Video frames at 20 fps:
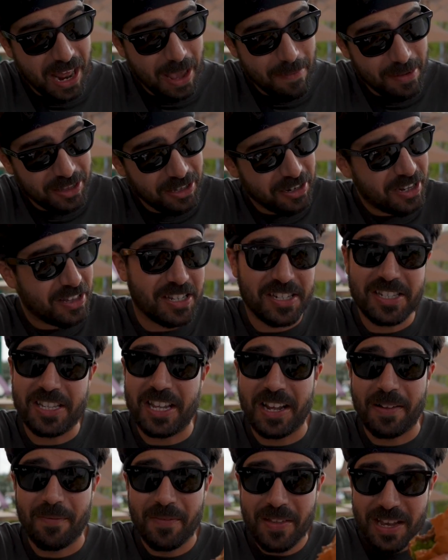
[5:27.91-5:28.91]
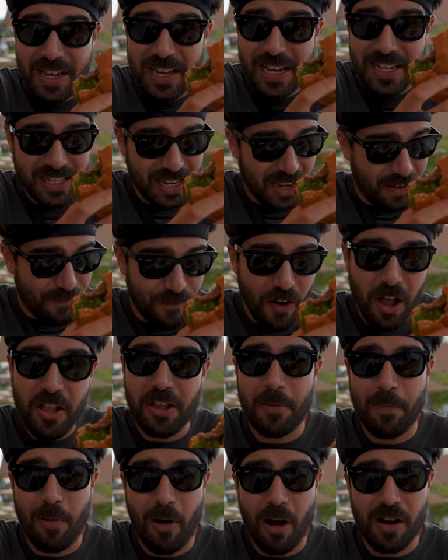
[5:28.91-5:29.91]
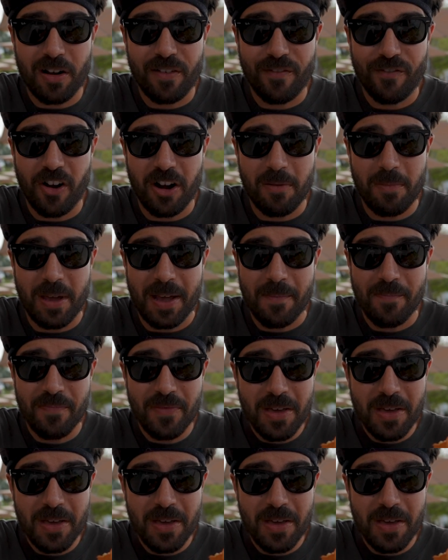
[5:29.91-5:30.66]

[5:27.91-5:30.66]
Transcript: I mean, look at this thing. It's like falling apart in front of me.